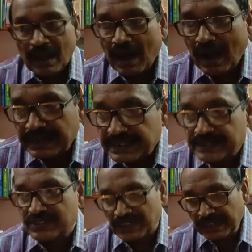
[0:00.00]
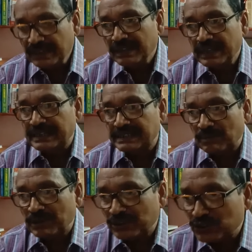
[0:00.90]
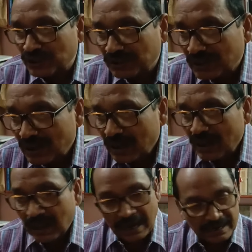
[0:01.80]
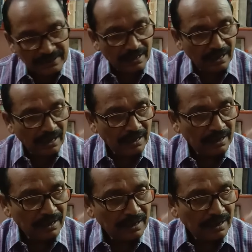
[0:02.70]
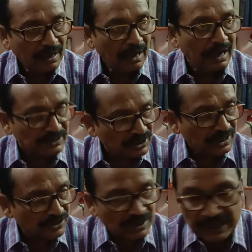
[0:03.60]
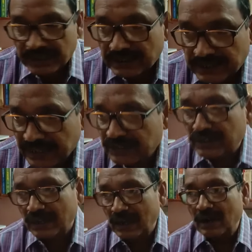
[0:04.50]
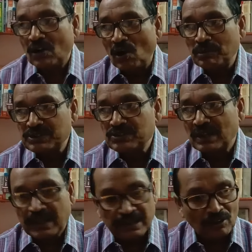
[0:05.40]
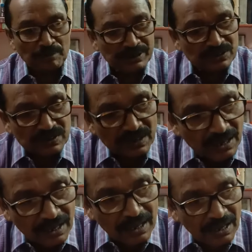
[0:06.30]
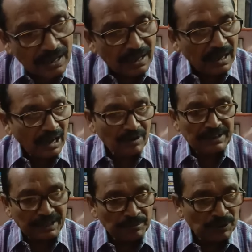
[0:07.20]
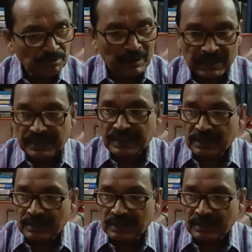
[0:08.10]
ISC examination and ICSC 10th commerce economics. I will give you mainly